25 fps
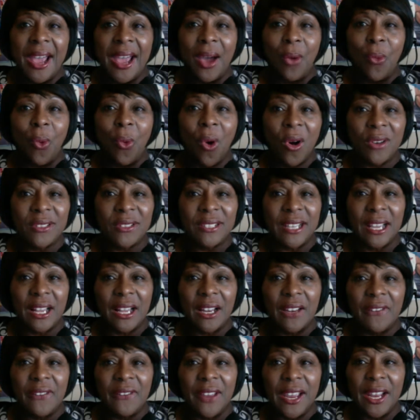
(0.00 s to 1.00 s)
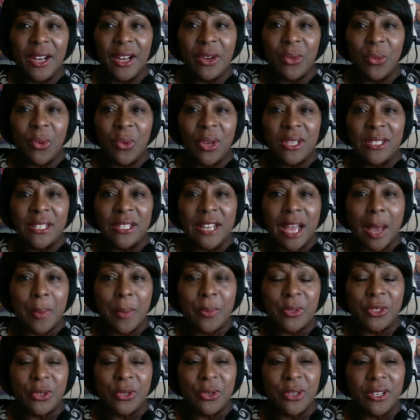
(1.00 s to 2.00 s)
Walk to Elevate was an
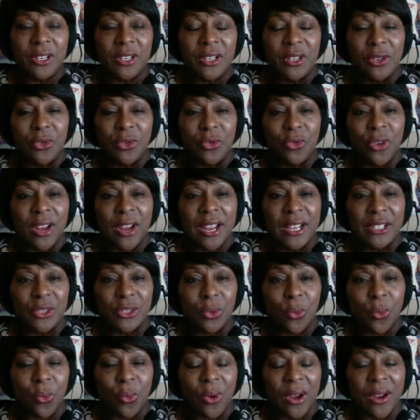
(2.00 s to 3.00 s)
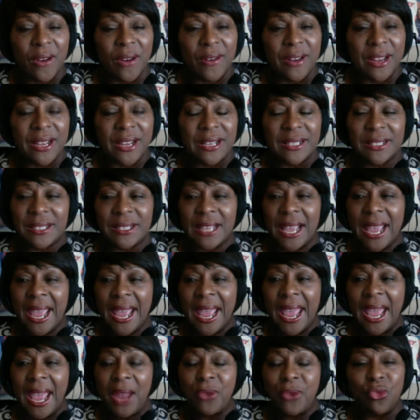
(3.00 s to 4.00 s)
opportunity to raise awareness
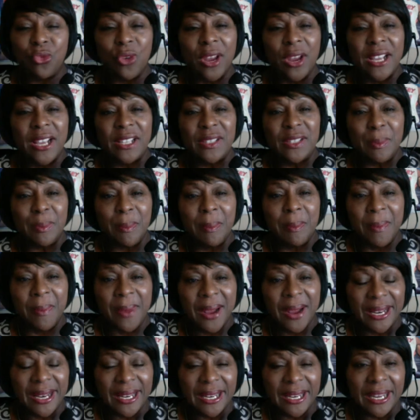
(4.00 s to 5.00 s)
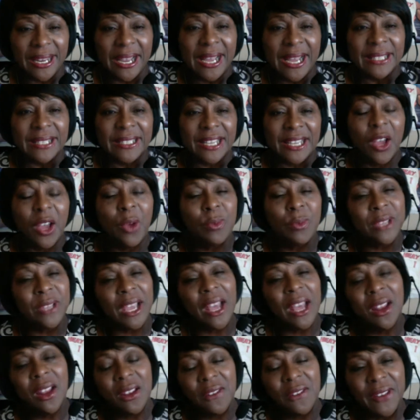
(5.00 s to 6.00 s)
and raise money to help to
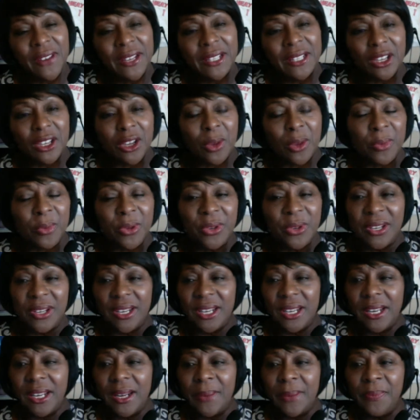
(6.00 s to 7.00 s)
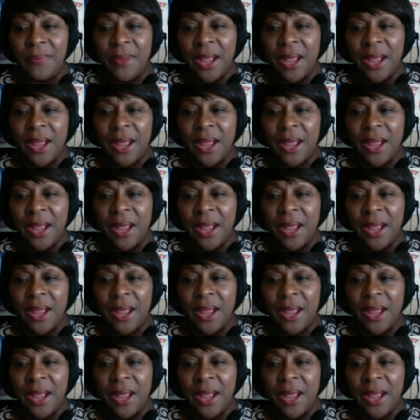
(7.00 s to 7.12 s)
elevate the community.